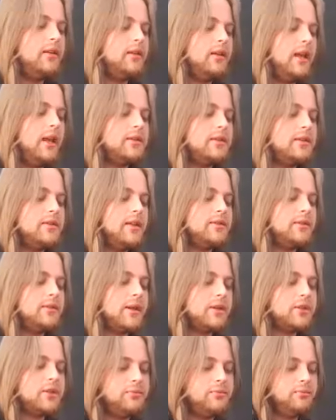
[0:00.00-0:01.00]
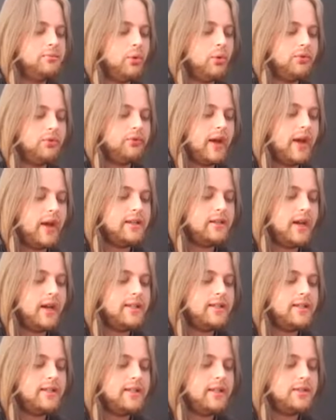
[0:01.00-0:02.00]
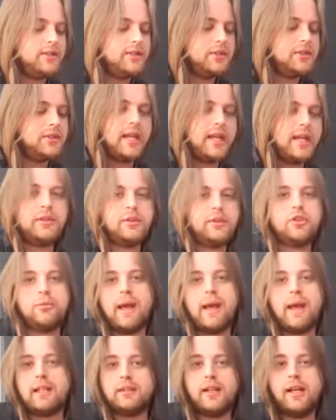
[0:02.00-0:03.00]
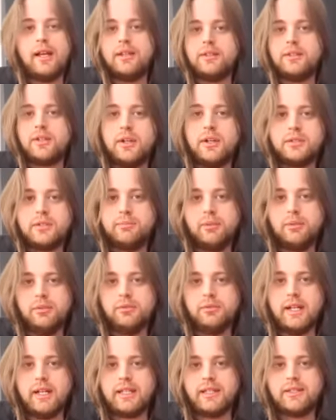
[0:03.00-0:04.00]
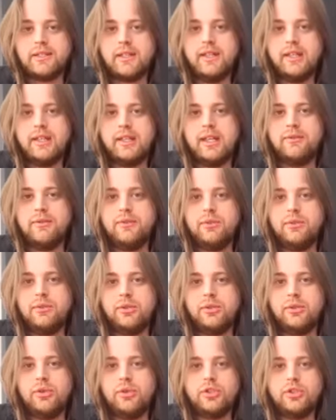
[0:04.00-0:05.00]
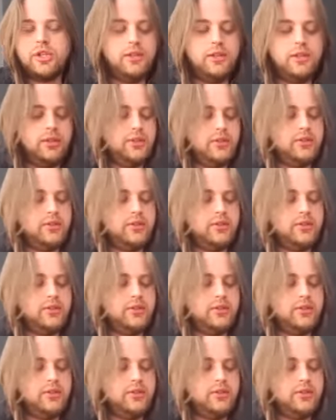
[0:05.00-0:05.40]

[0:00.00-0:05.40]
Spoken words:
it's a much more fun idea to take the chromatic line as gospel, right? That's going to give you your chord changes.